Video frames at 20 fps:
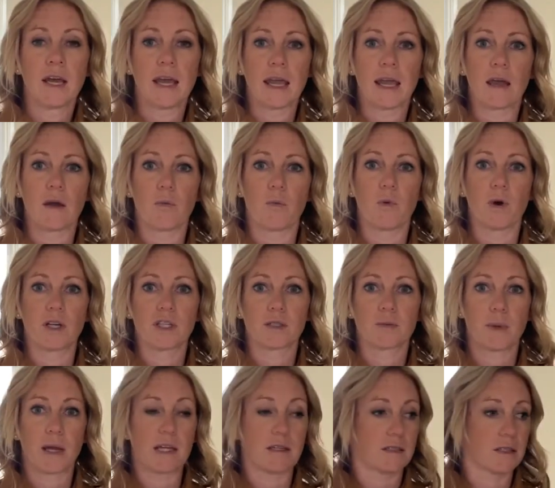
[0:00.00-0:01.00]
and what
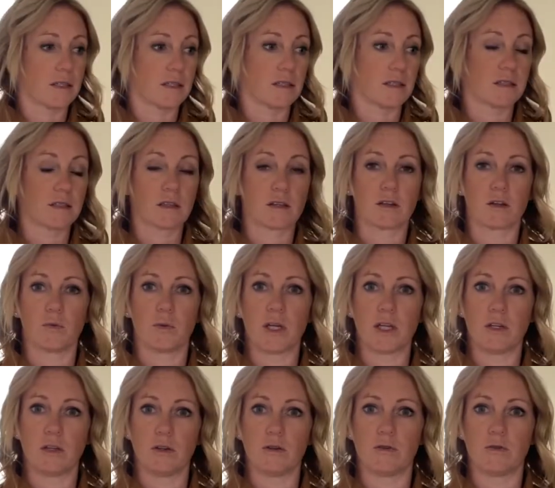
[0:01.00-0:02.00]
spaces could we
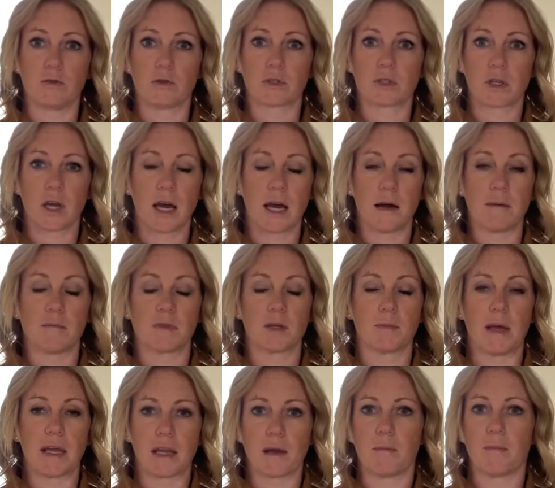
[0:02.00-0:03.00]
use to
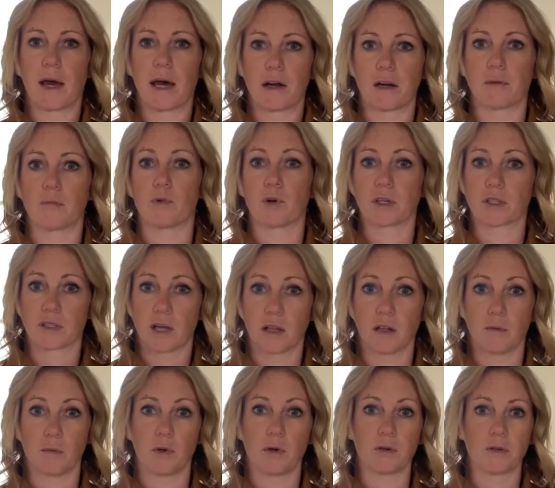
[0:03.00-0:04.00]
make it better, more
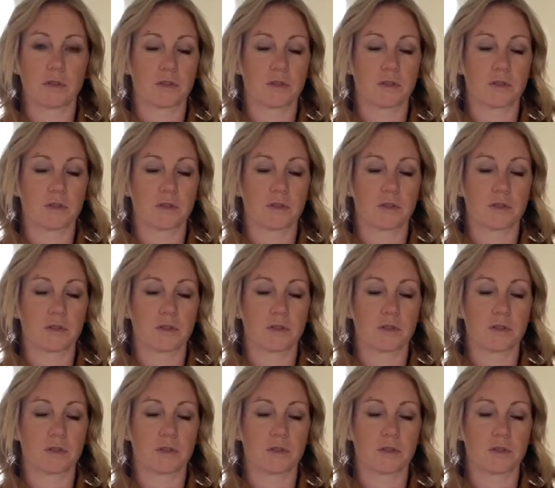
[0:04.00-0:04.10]
sellable?